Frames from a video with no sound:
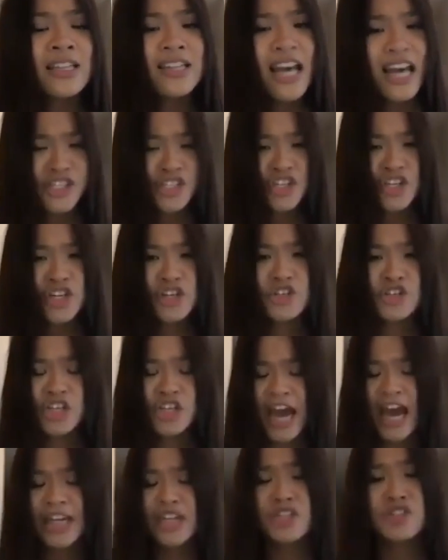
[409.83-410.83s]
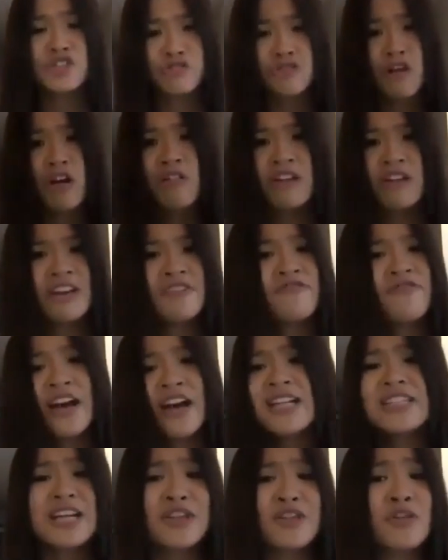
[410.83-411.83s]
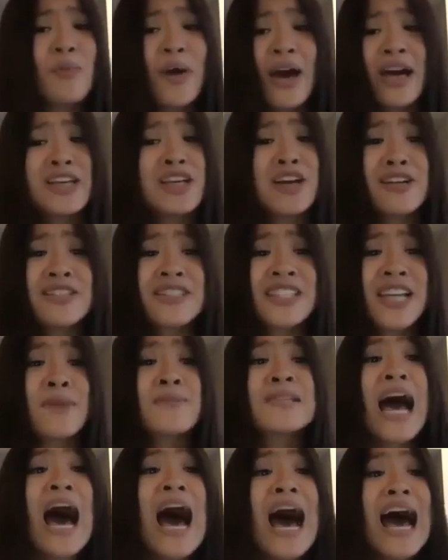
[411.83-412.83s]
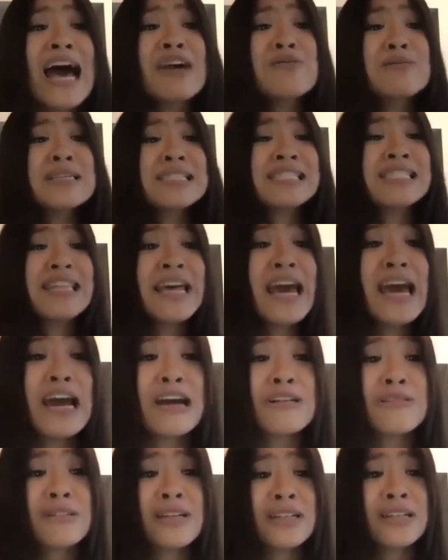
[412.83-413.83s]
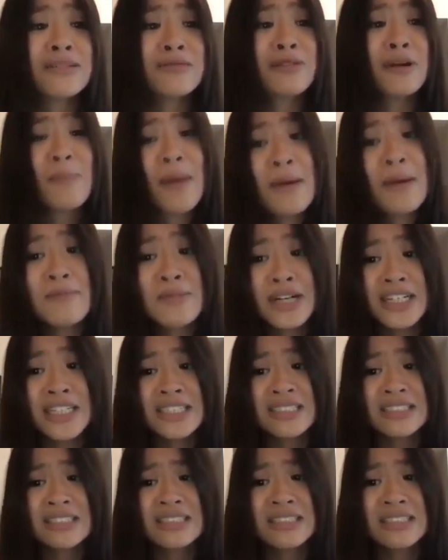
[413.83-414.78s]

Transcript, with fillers: Last year, she had a stroke and fell down the backyard steps. I was there, remember?